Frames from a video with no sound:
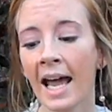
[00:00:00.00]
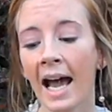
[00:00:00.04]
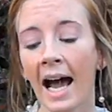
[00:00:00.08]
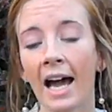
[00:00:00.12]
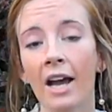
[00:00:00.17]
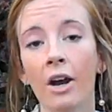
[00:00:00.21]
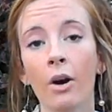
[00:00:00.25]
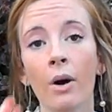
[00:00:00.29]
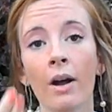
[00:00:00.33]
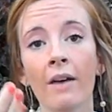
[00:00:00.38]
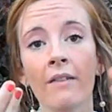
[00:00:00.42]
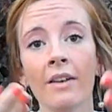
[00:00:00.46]

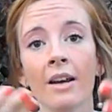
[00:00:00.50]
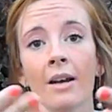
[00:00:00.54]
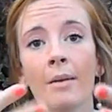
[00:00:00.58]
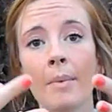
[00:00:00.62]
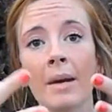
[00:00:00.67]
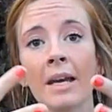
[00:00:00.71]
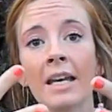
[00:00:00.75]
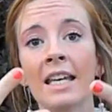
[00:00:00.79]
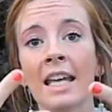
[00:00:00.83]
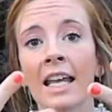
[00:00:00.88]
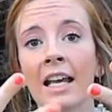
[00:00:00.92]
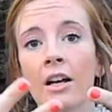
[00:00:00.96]
I don't have it on
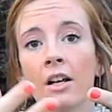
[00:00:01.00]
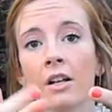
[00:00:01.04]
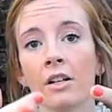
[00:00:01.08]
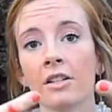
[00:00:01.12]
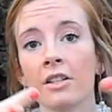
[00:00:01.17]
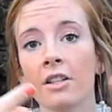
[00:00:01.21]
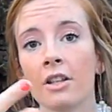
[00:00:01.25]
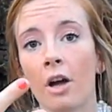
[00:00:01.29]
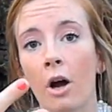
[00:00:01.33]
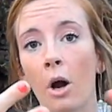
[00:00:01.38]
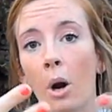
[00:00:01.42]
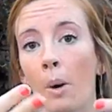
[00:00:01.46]
my
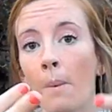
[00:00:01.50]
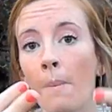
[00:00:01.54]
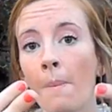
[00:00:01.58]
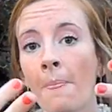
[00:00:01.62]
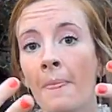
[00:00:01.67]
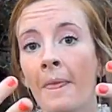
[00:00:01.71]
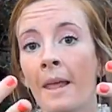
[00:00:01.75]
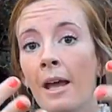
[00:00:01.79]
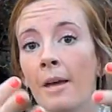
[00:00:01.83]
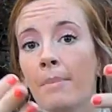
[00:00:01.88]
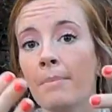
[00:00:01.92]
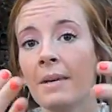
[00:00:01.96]
nails, though,
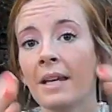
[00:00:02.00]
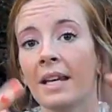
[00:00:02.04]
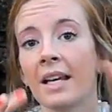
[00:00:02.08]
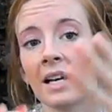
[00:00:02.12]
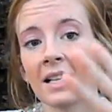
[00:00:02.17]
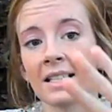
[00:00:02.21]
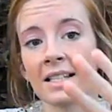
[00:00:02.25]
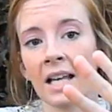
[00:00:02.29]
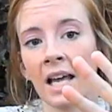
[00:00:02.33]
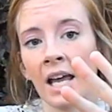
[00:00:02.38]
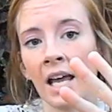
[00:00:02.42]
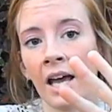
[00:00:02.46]

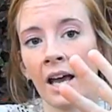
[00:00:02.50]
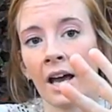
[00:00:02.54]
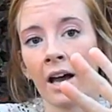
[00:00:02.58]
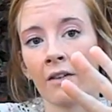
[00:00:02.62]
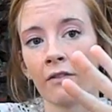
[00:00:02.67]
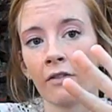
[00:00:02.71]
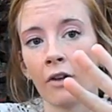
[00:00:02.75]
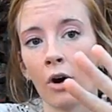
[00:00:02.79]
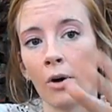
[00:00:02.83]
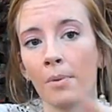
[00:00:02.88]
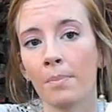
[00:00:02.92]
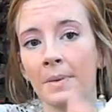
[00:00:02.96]
because I
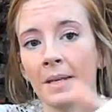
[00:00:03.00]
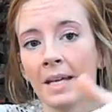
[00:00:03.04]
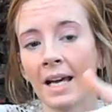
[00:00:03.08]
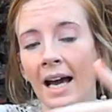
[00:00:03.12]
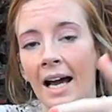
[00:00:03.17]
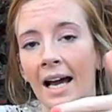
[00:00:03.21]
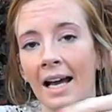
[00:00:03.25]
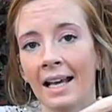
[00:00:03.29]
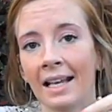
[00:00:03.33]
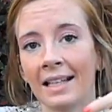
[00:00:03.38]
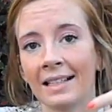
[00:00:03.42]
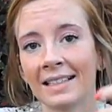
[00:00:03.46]
have
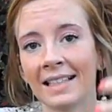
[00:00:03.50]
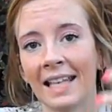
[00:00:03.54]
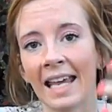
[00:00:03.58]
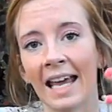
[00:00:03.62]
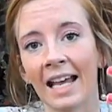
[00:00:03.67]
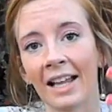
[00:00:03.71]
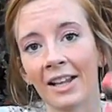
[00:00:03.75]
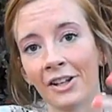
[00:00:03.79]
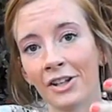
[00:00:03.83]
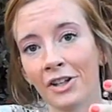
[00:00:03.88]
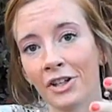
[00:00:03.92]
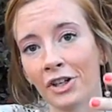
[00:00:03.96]
OPI's
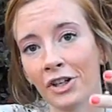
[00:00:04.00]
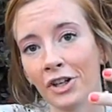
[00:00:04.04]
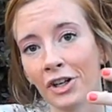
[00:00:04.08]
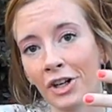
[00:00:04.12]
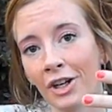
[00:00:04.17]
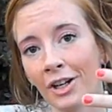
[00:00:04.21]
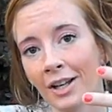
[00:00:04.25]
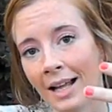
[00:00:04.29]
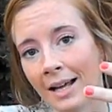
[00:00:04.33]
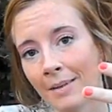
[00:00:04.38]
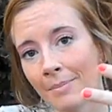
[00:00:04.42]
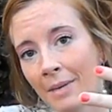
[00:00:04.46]
Calendar
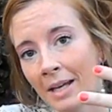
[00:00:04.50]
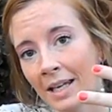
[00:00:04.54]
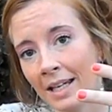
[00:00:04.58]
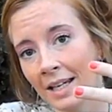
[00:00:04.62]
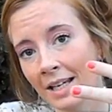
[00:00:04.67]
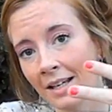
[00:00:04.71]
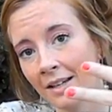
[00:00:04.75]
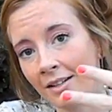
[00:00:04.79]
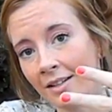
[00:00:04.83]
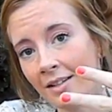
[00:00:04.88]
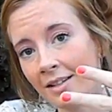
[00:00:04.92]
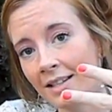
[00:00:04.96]
Girl on my
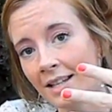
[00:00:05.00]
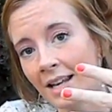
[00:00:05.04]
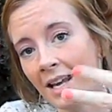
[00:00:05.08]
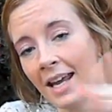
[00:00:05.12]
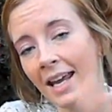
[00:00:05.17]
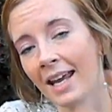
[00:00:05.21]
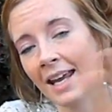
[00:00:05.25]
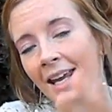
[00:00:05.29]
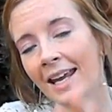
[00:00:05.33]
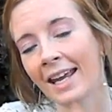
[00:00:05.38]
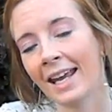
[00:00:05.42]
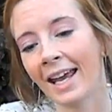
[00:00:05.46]
nails,
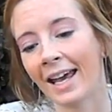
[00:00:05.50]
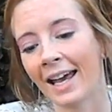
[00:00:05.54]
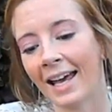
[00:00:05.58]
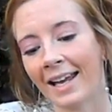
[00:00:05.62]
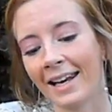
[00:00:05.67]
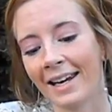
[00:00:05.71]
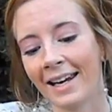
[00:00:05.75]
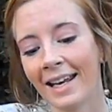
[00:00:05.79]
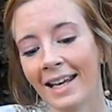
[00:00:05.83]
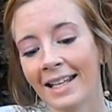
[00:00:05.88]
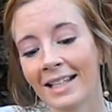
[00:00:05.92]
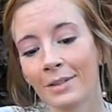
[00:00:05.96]

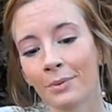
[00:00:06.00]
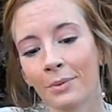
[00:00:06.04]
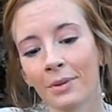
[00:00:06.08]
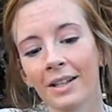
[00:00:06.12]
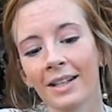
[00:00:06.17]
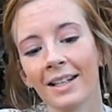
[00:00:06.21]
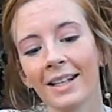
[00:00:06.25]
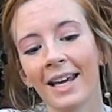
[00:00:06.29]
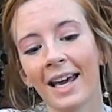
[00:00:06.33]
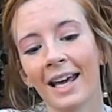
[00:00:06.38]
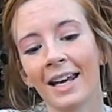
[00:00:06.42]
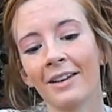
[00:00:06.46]
and it's
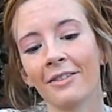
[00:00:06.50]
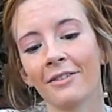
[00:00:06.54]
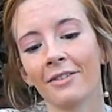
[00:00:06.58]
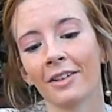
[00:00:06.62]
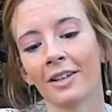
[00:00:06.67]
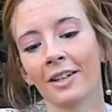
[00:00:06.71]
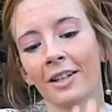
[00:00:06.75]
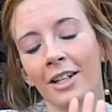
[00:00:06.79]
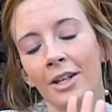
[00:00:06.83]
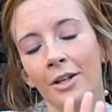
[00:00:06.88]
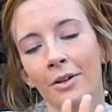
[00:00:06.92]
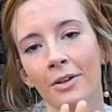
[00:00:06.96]
really kind of
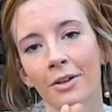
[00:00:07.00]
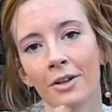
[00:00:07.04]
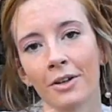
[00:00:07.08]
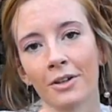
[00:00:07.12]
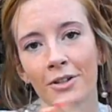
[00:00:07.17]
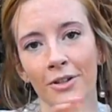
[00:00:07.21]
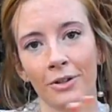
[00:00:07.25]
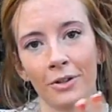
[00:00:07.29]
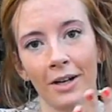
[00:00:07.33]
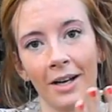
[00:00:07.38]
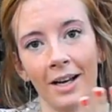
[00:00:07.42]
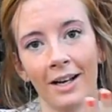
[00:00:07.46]
a cute little
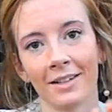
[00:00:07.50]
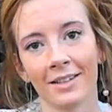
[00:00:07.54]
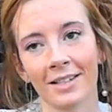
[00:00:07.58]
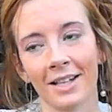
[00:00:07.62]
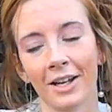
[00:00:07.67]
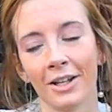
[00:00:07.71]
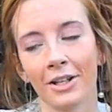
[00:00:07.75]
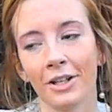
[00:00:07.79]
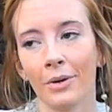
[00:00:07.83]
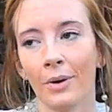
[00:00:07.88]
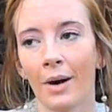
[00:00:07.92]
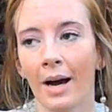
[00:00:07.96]
story I'll
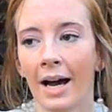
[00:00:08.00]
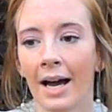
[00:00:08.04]
tell you.